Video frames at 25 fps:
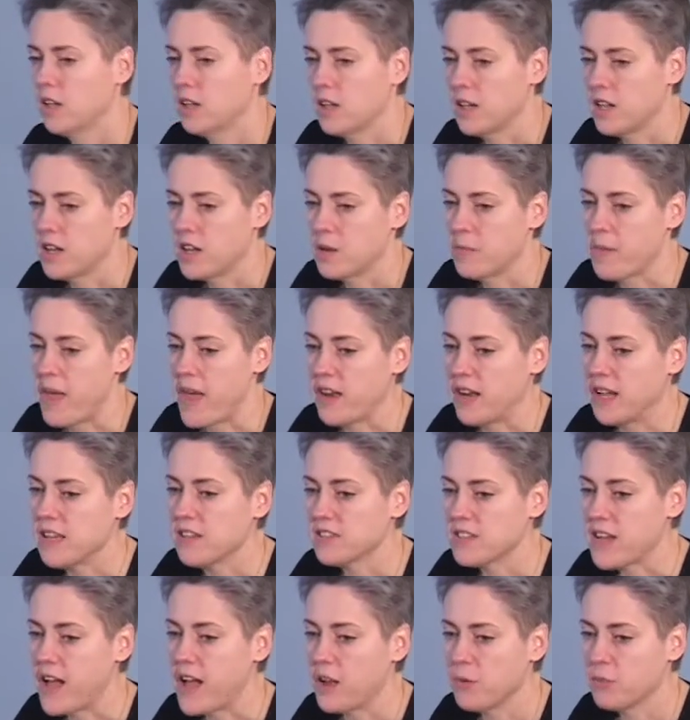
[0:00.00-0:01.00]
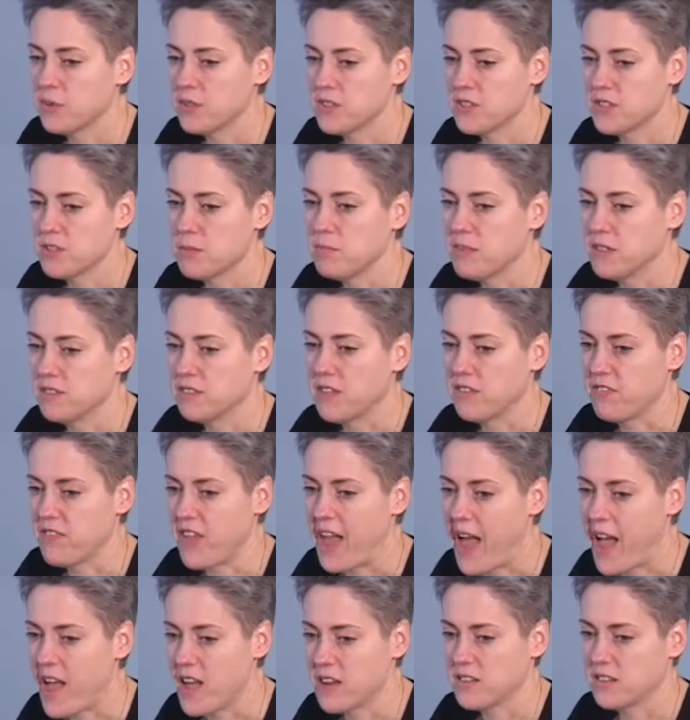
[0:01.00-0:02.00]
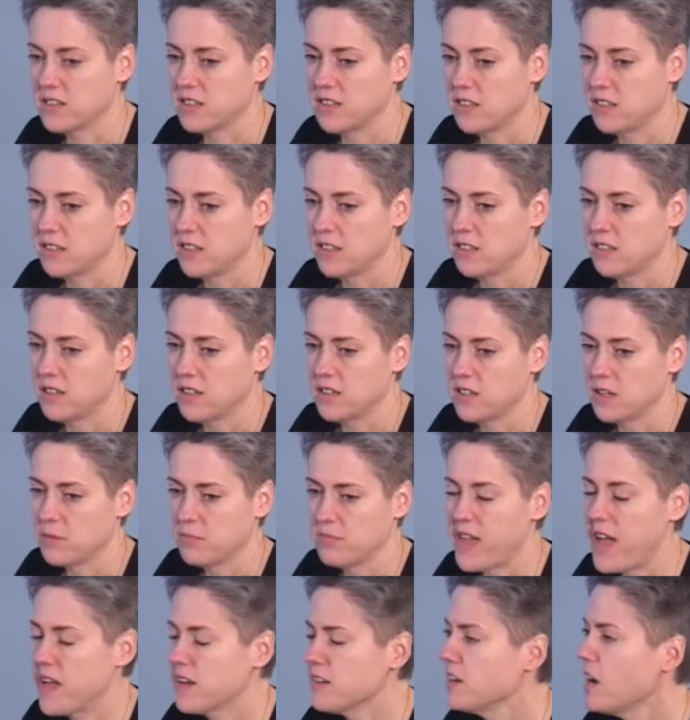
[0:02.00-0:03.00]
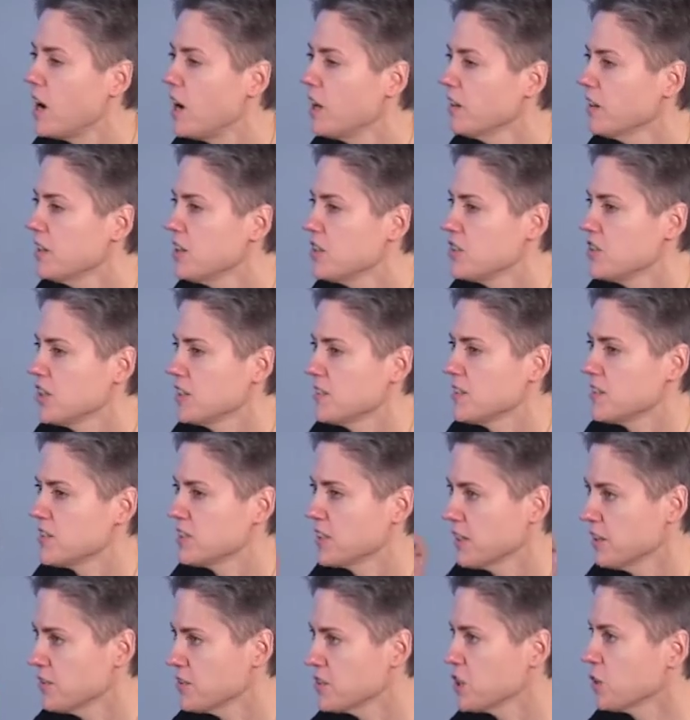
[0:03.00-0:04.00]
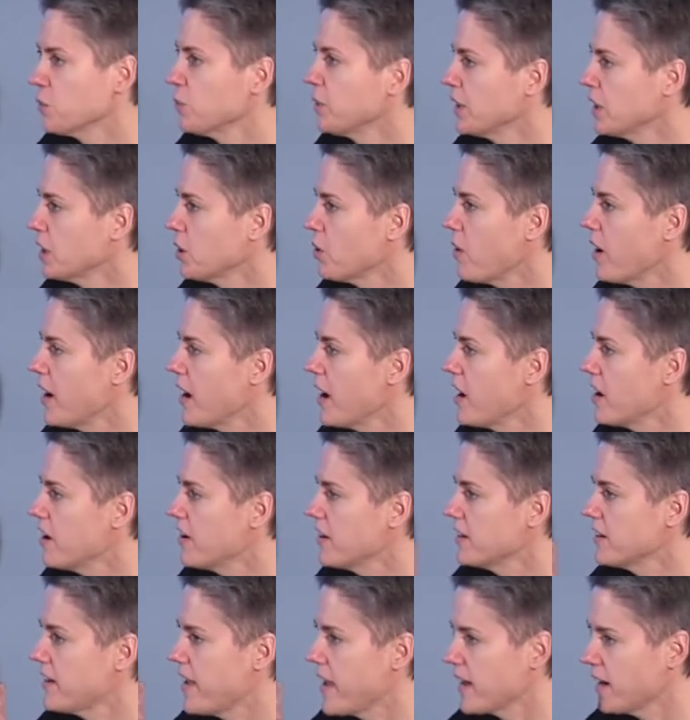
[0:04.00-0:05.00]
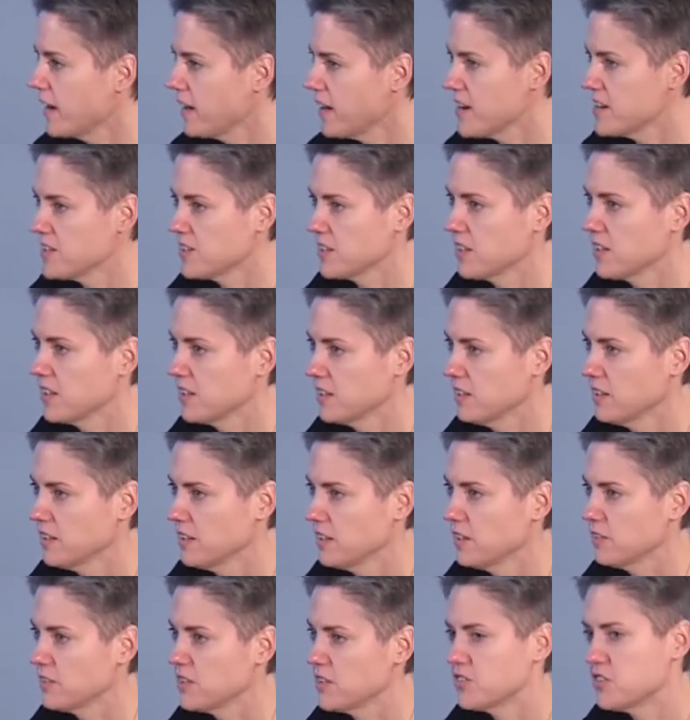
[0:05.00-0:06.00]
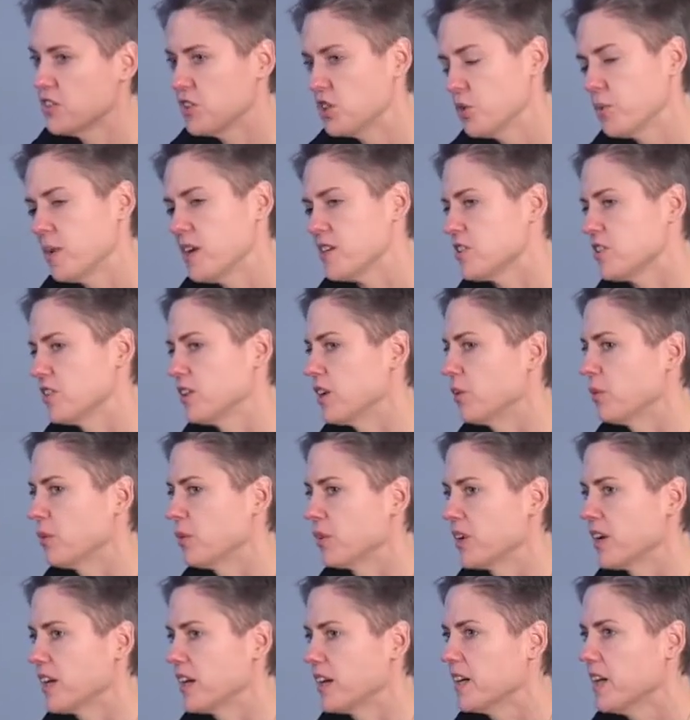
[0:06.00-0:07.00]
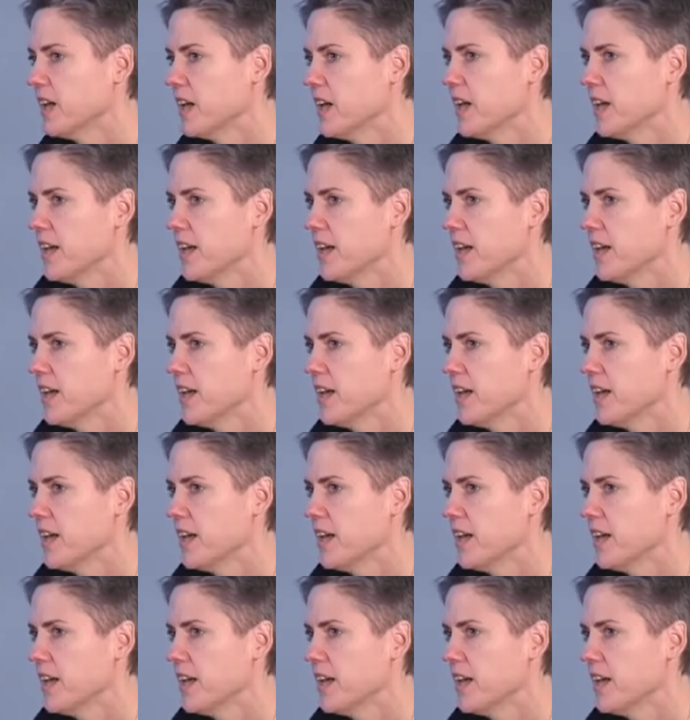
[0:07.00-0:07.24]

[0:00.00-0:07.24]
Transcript: Um, and I, I would submit that that, um, that knowledge and the skills that we acquire in analyzing you know, the situation that we're in